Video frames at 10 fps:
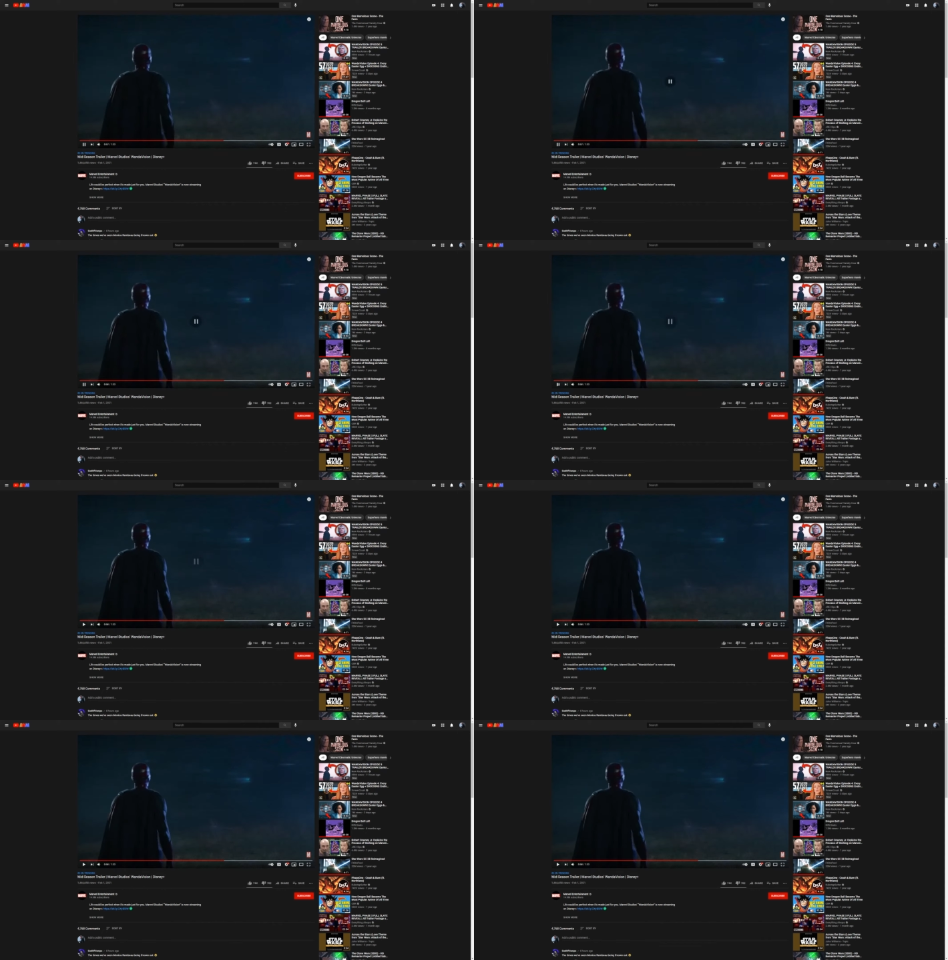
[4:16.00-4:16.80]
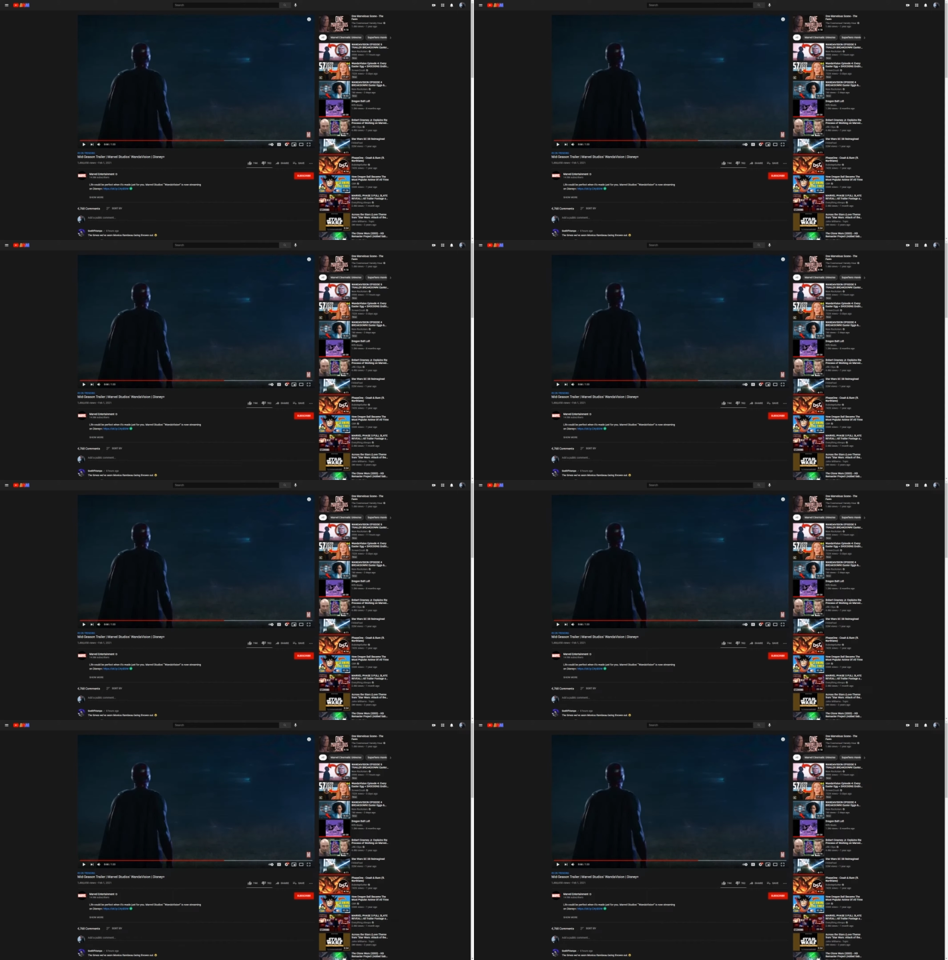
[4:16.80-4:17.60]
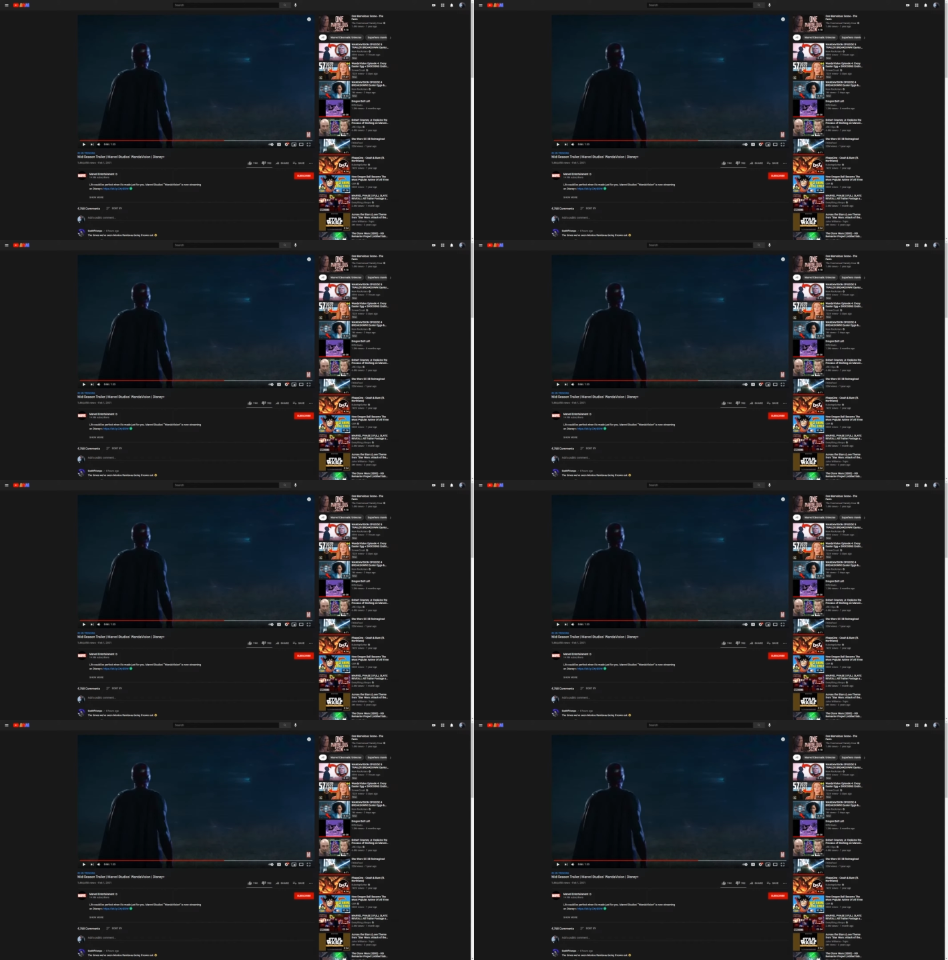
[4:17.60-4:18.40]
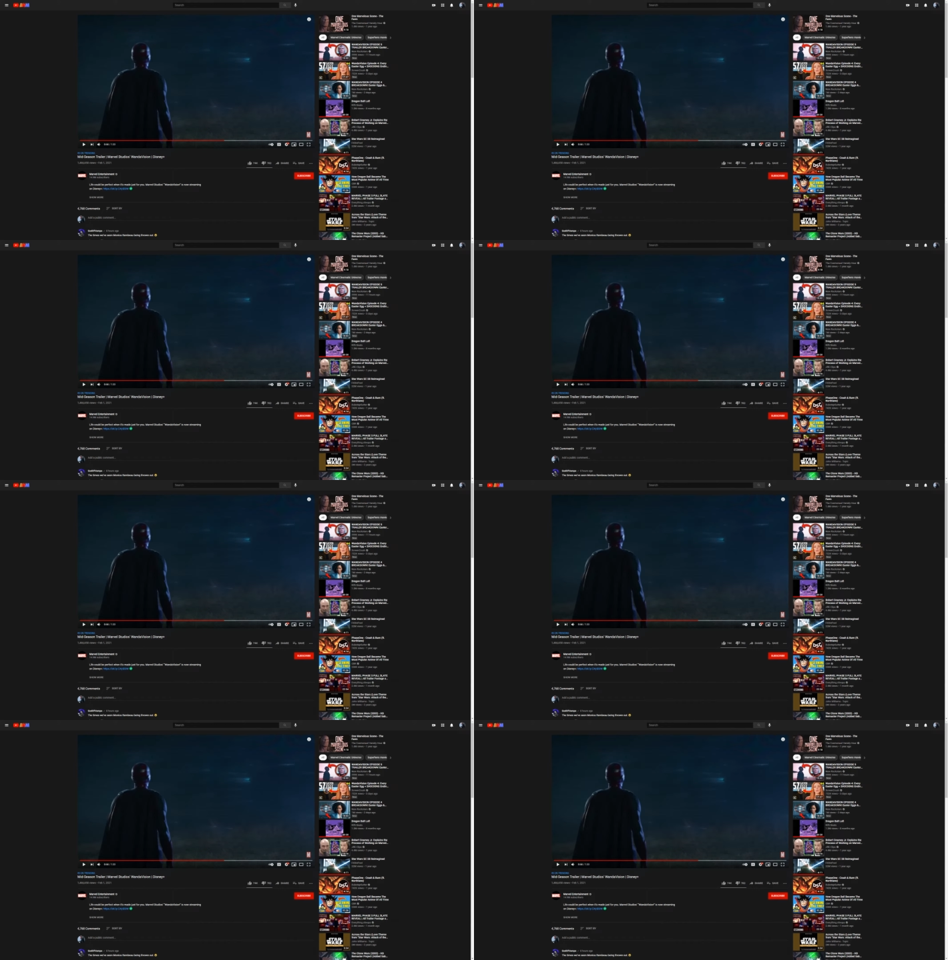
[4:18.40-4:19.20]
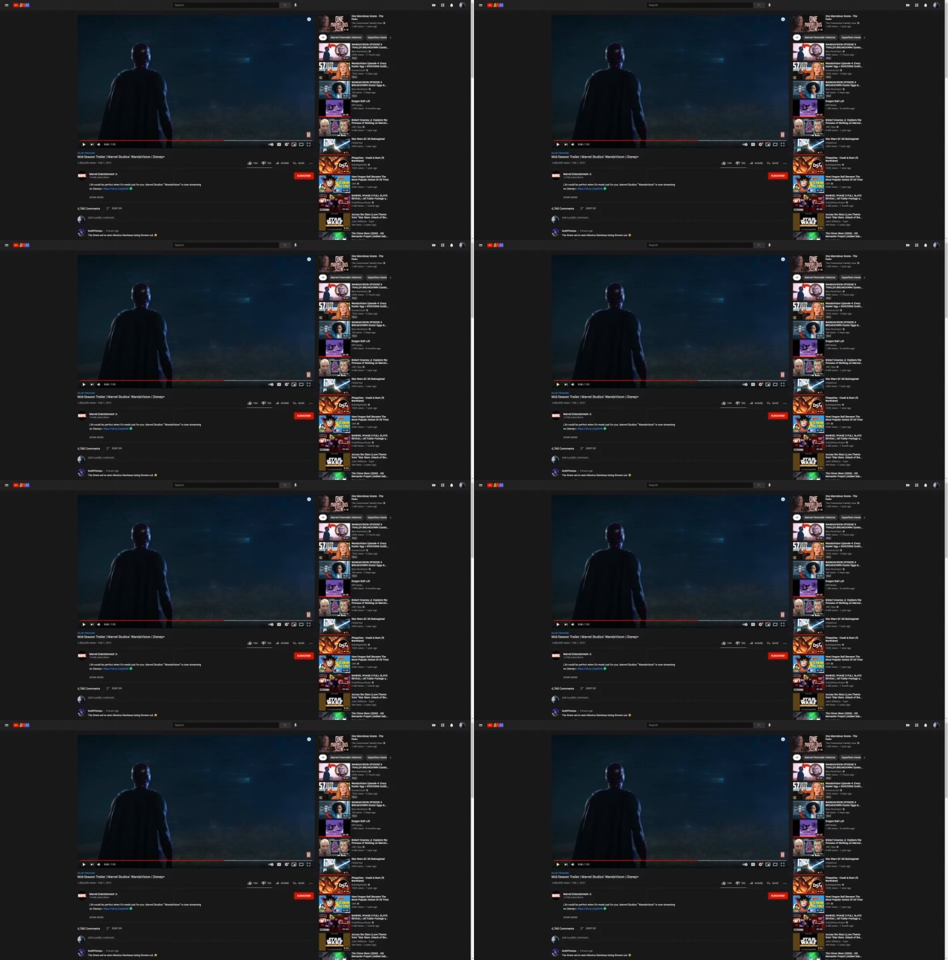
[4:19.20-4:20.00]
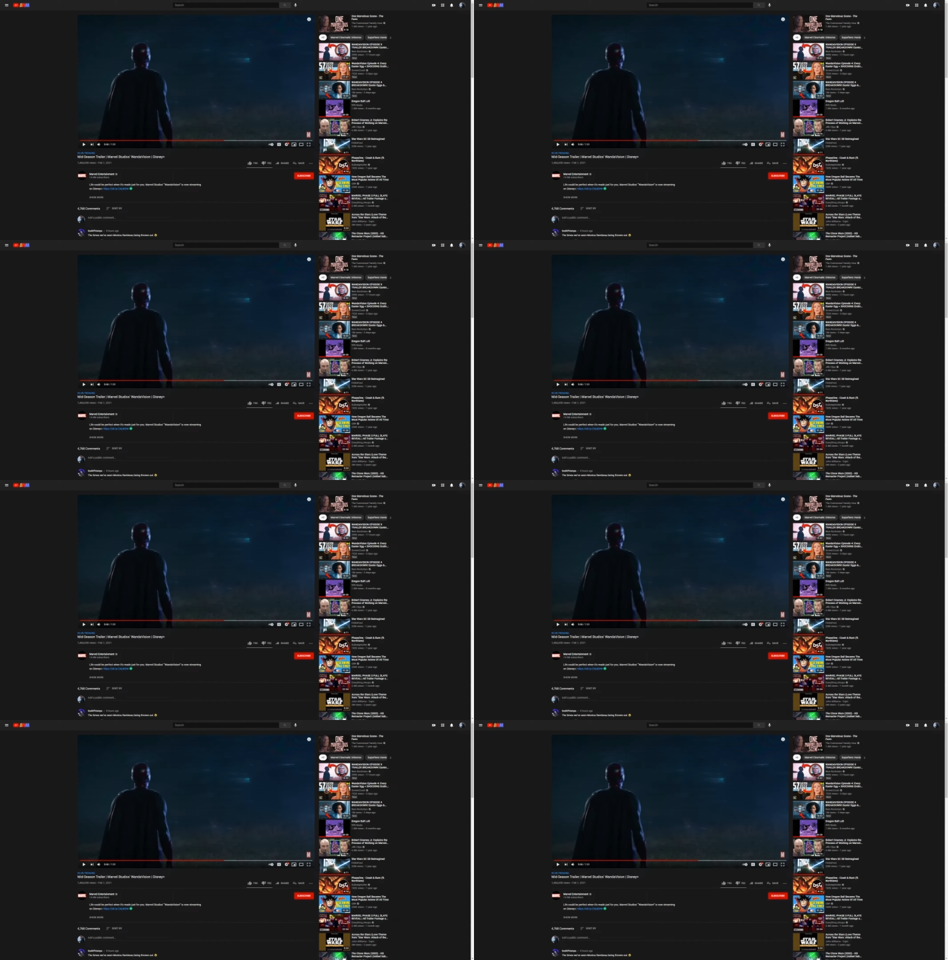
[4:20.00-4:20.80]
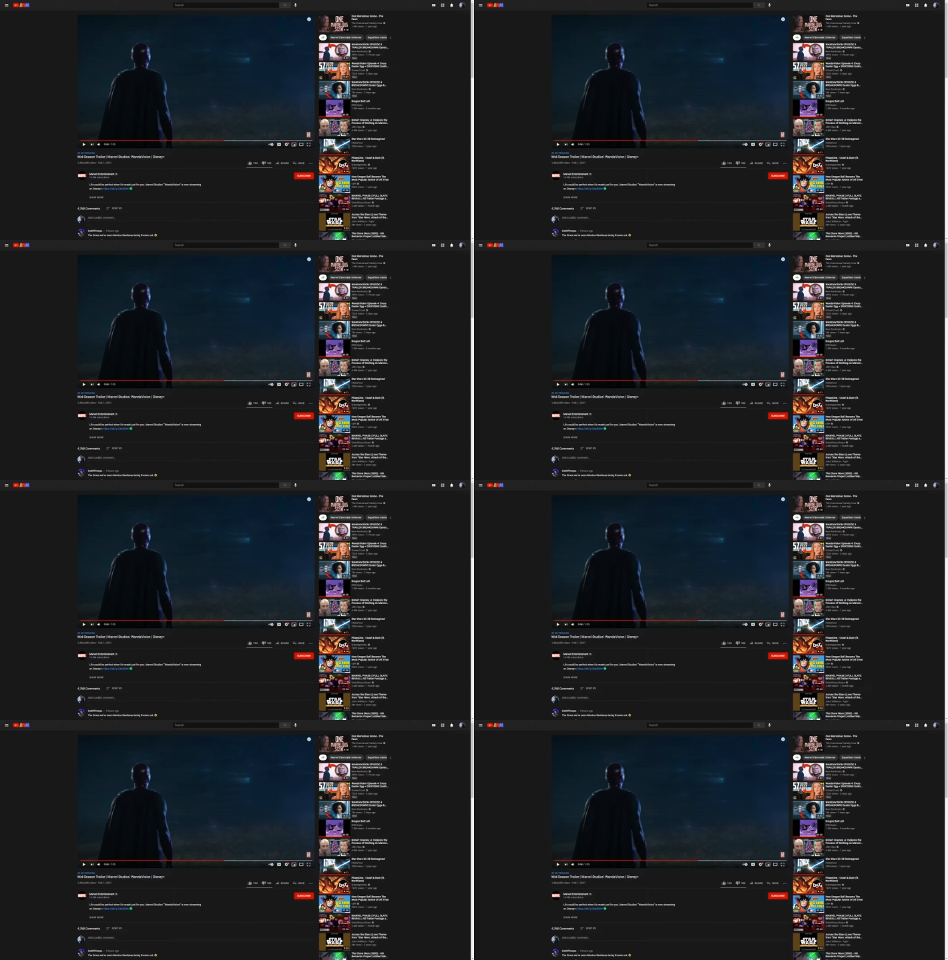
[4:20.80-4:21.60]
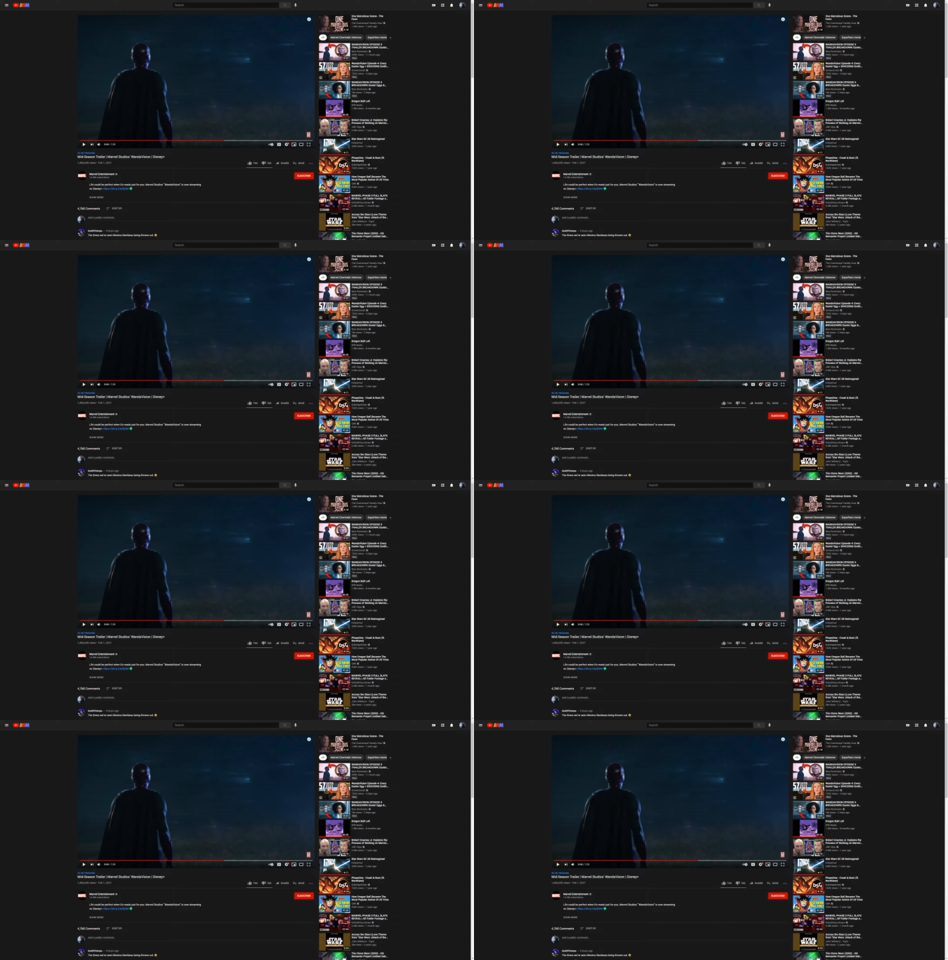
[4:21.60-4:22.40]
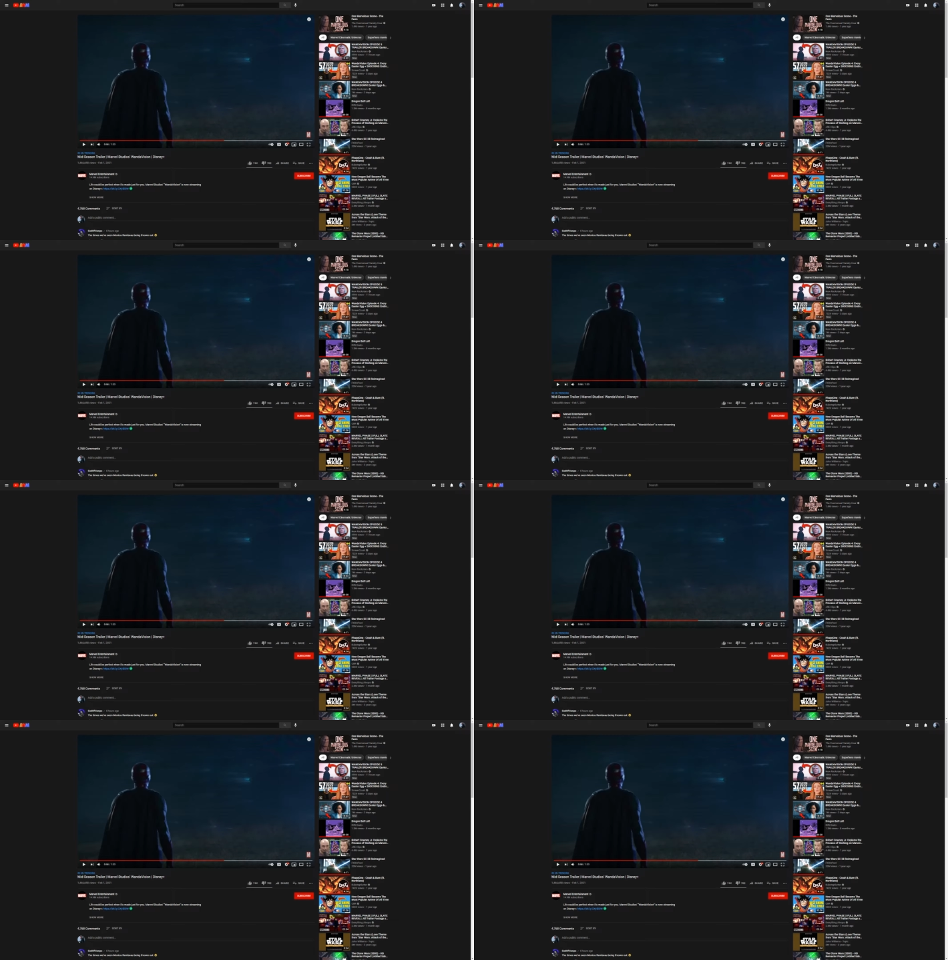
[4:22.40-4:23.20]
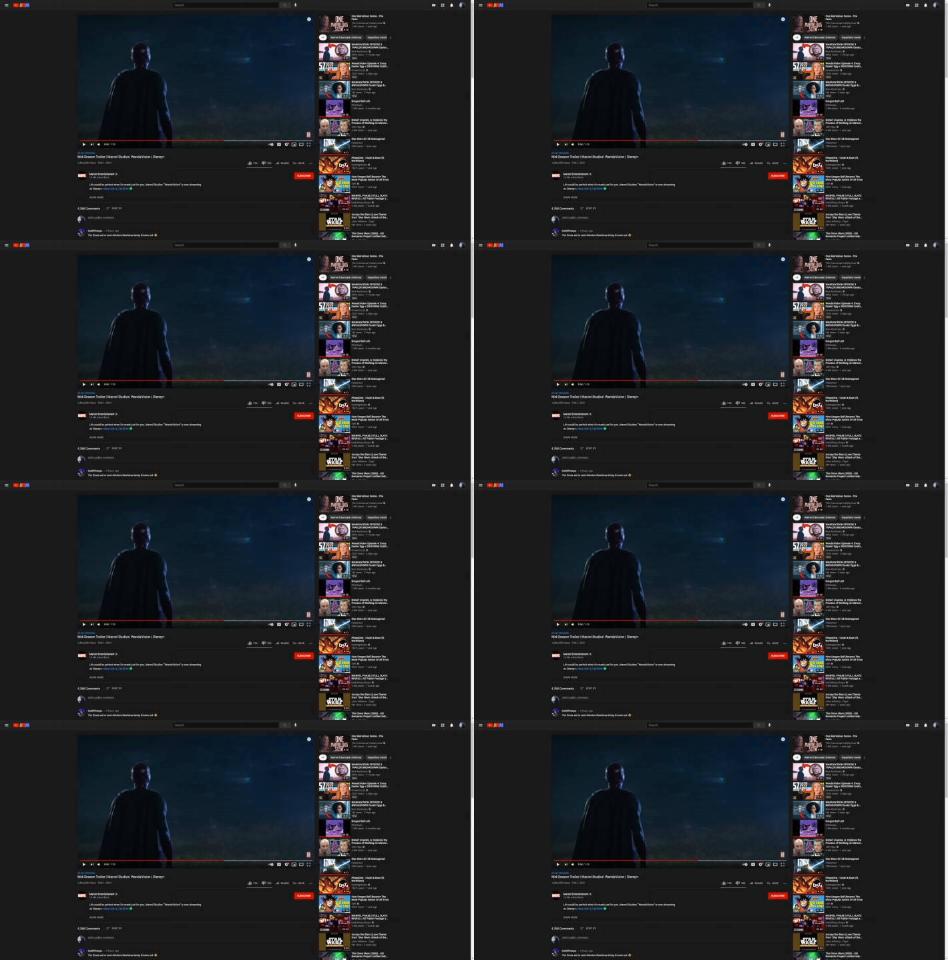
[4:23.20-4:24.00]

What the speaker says: Nobody's mouth can be seen.